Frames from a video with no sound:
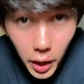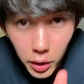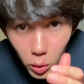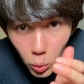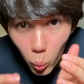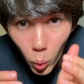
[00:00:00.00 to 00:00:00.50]
know
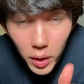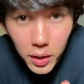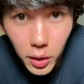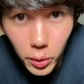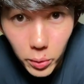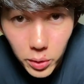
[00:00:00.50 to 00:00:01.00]

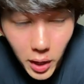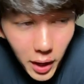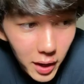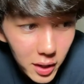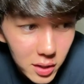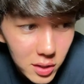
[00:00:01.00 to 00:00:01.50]
OneNote
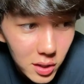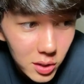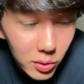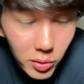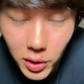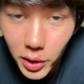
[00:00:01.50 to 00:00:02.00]
has this
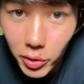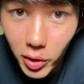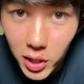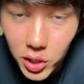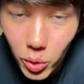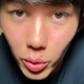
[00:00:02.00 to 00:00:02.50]
really great
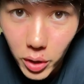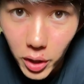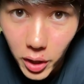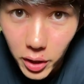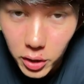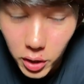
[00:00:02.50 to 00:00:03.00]

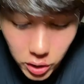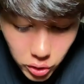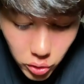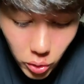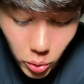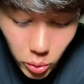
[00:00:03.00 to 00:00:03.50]
shortcut,
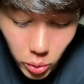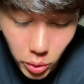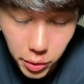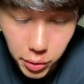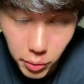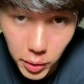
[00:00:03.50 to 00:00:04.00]
Control
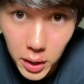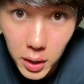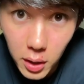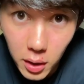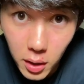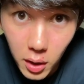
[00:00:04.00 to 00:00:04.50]
3,
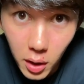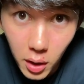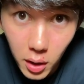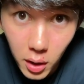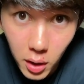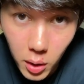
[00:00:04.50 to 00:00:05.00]

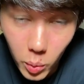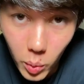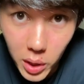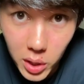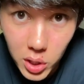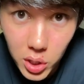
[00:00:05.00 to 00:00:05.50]

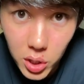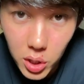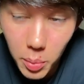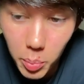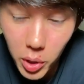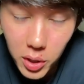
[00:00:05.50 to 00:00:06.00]
which
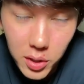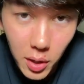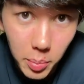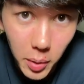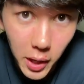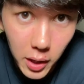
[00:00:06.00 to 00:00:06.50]
brings up
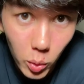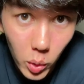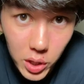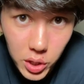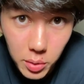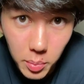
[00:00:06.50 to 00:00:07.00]
a
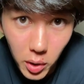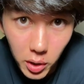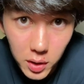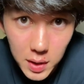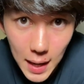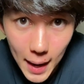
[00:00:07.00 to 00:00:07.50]
question mark
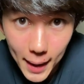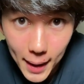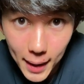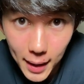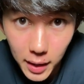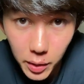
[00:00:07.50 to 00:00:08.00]

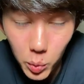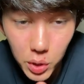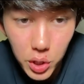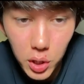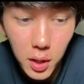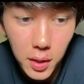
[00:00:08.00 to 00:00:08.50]
tag, which
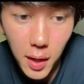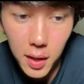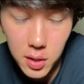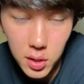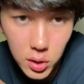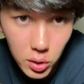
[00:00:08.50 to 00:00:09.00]
you can then
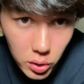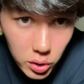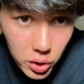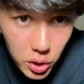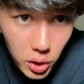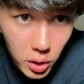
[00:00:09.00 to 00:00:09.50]

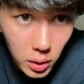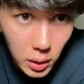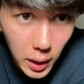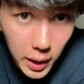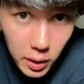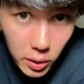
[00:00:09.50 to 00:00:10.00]
search
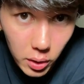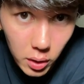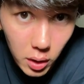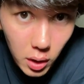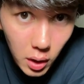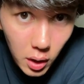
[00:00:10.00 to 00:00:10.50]
later,
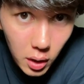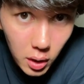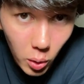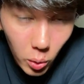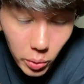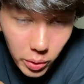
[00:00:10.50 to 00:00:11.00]

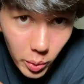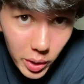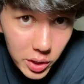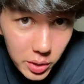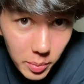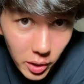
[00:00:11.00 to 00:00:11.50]
all the
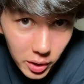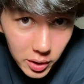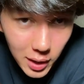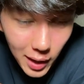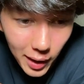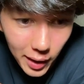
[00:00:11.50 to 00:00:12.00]
question mark
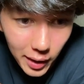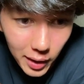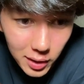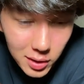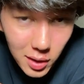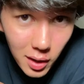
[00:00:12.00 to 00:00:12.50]

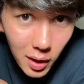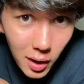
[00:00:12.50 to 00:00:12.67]
tags,